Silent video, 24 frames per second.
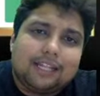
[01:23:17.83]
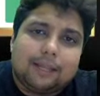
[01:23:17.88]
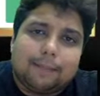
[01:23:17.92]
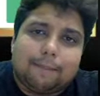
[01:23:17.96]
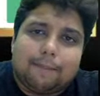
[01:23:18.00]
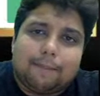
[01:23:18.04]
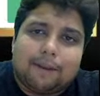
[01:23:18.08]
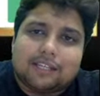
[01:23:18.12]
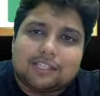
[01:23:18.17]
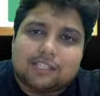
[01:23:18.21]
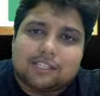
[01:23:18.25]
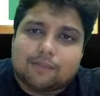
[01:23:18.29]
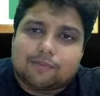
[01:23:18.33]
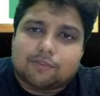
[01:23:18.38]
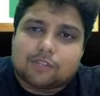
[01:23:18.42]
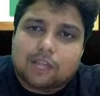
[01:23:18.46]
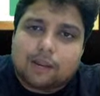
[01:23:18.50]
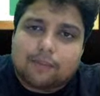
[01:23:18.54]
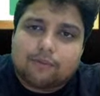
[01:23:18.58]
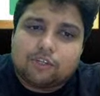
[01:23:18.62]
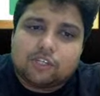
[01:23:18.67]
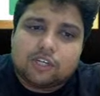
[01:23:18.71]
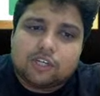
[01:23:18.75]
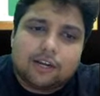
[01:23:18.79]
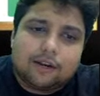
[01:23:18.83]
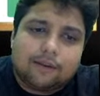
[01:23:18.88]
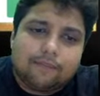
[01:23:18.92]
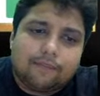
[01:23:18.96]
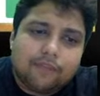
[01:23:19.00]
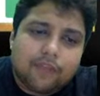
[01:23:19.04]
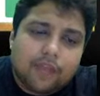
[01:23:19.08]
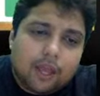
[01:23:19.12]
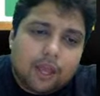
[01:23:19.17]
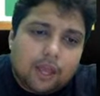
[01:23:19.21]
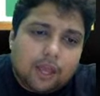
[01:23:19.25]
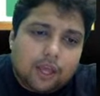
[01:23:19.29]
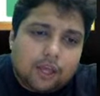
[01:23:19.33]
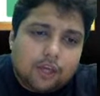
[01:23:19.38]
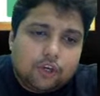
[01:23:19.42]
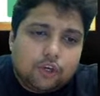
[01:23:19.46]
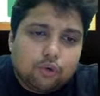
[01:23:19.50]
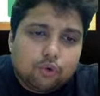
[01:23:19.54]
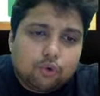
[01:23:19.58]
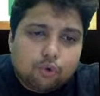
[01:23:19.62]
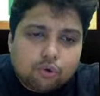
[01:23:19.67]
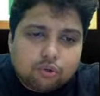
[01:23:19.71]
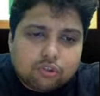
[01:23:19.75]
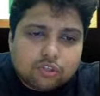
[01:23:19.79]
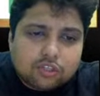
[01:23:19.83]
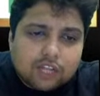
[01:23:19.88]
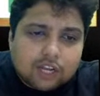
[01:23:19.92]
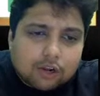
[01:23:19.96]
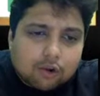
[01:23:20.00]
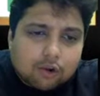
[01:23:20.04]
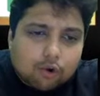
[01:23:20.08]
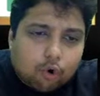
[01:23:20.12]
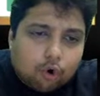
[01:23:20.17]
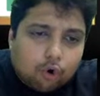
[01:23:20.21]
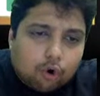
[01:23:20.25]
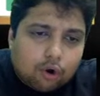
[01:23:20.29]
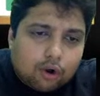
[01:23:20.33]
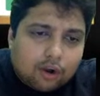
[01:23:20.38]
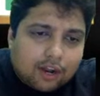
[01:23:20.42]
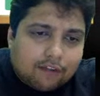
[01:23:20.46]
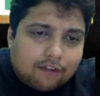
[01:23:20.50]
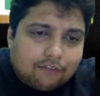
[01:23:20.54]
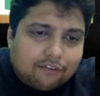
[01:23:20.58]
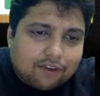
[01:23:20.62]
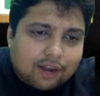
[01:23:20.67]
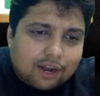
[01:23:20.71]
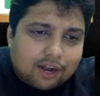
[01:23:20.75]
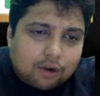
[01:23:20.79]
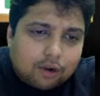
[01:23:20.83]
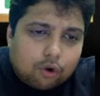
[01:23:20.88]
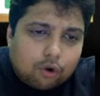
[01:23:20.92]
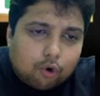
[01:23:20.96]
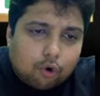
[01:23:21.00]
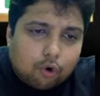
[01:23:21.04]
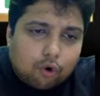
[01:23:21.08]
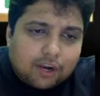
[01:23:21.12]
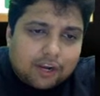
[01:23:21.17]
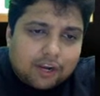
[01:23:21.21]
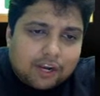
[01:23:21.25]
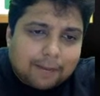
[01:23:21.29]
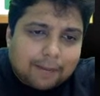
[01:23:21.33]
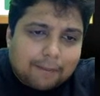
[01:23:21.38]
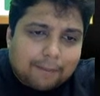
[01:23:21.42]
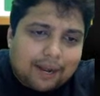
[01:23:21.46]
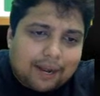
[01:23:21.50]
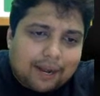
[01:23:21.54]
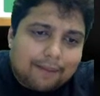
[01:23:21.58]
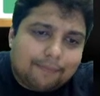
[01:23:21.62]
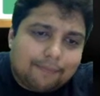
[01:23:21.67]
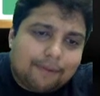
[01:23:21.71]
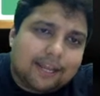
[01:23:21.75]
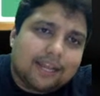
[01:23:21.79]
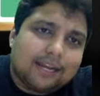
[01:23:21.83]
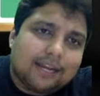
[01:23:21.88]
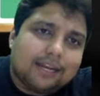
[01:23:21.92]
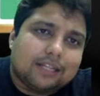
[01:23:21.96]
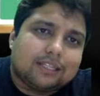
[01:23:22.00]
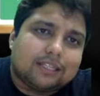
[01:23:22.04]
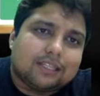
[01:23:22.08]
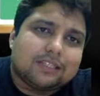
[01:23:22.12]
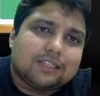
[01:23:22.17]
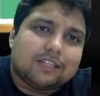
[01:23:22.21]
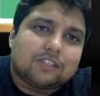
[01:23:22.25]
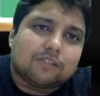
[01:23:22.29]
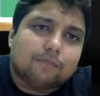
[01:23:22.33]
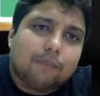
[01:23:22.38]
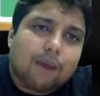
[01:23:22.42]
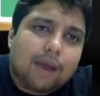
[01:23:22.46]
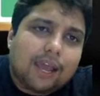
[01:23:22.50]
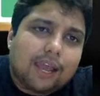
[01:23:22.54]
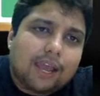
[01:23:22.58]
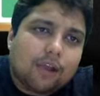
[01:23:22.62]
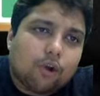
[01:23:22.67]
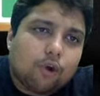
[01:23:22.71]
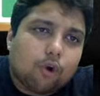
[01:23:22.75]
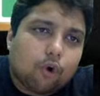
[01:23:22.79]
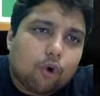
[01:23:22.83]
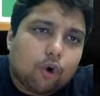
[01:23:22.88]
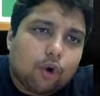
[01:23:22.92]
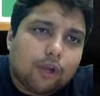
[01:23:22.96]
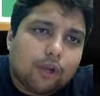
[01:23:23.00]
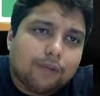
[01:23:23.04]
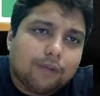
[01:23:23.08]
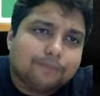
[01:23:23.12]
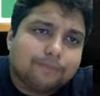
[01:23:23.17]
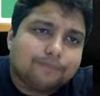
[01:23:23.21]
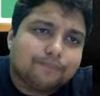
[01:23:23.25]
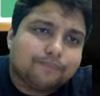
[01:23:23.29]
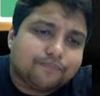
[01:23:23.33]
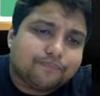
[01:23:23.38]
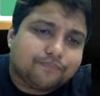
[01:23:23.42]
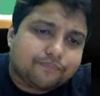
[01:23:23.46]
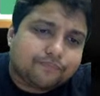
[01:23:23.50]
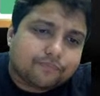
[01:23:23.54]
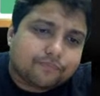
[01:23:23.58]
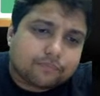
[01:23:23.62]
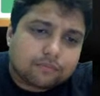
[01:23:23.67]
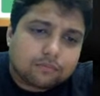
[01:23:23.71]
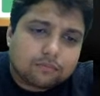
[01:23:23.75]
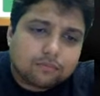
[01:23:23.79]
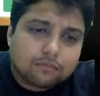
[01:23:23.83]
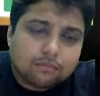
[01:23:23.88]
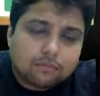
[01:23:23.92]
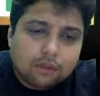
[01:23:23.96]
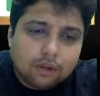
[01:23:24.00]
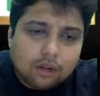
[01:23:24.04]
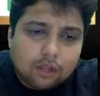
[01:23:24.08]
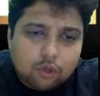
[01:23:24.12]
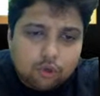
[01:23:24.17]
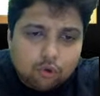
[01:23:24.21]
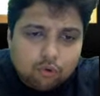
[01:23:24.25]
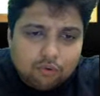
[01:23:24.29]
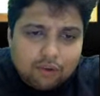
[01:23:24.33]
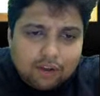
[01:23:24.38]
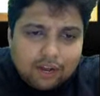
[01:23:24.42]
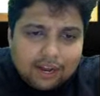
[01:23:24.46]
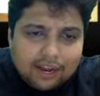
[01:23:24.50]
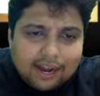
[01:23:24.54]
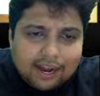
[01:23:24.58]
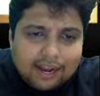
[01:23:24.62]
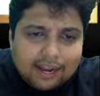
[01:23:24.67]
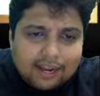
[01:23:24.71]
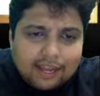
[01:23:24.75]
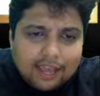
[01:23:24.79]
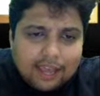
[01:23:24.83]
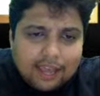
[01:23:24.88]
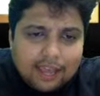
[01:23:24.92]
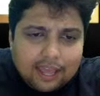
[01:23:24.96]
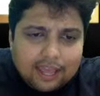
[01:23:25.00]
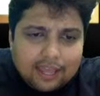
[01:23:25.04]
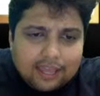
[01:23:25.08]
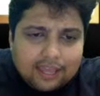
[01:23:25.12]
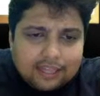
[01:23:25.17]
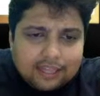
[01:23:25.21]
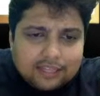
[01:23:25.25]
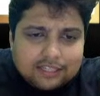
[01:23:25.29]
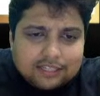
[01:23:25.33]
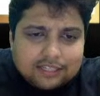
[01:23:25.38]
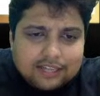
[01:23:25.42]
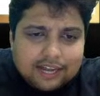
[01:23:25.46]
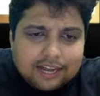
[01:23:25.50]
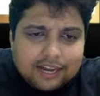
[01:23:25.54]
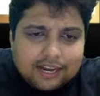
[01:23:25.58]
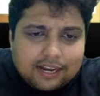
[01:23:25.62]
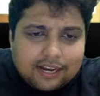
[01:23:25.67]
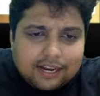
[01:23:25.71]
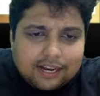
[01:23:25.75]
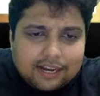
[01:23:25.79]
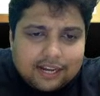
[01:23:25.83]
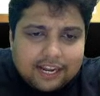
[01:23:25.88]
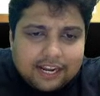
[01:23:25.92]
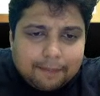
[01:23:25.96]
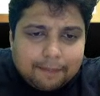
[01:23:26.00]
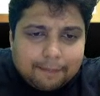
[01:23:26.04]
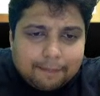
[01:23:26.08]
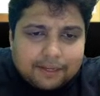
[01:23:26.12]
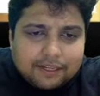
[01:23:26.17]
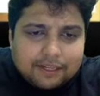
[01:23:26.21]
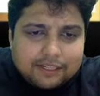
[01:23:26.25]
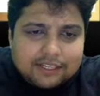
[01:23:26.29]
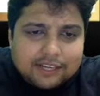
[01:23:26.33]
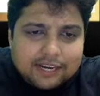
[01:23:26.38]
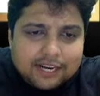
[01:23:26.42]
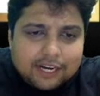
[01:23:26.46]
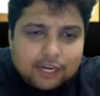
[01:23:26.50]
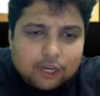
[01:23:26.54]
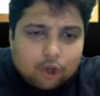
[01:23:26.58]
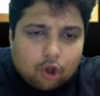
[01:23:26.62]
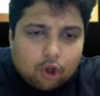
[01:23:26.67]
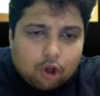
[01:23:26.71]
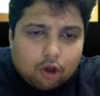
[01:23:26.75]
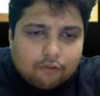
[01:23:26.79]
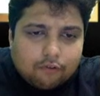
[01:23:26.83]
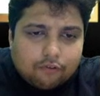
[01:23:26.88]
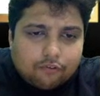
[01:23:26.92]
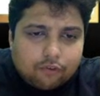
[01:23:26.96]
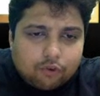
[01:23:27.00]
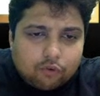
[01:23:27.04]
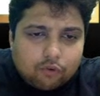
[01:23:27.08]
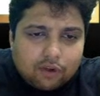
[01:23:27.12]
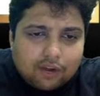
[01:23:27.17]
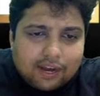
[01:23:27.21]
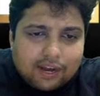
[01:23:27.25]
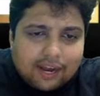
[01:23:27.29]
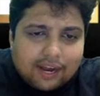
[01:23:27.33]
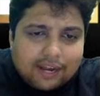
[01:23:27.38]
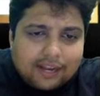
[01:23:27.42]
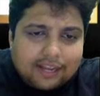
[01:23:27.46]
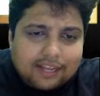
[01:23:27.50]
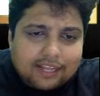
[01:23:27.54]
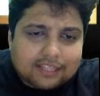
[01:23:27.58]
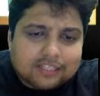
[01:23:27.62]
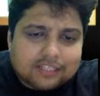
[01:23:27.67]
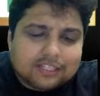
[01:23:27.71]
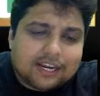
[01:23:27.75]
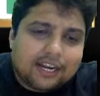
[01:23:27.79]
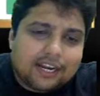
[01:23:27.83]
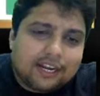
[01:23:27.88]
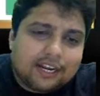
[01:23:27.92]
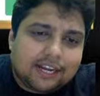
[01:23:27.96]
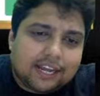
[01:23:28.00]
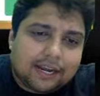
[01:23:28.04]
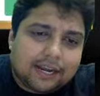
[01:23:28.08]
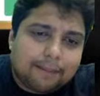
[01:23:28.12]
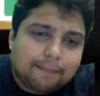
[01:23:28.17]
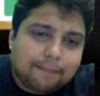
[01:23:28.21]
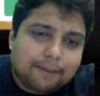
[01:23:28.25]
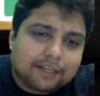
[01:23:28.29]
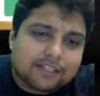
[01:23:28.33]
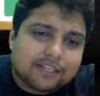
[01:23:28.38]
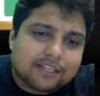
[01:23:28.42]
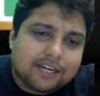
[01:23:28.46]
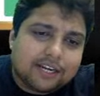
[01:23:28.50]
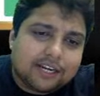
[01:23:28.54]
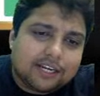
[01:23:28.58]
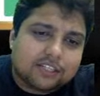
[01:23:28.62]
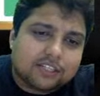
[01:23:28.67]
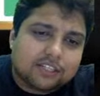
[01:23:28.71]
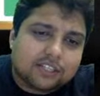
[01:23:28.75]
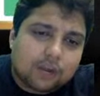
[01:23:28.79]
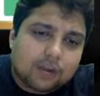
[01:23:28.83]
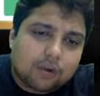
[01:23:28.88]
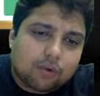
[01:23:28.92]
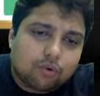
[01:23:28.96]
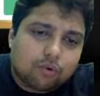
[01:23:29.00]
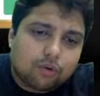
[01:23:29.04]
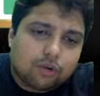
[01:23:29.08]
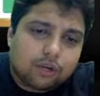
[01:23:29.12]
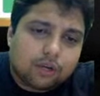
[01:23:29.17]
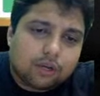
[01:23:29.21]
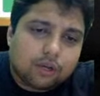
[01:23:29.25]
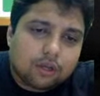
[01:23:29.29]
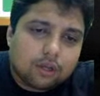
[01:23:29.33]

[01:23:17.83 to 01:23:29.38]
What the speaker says: the Plus subscription, use the code, referral code MMM10. This is my code. You will get instant 10% off. You will get instant 10% discount.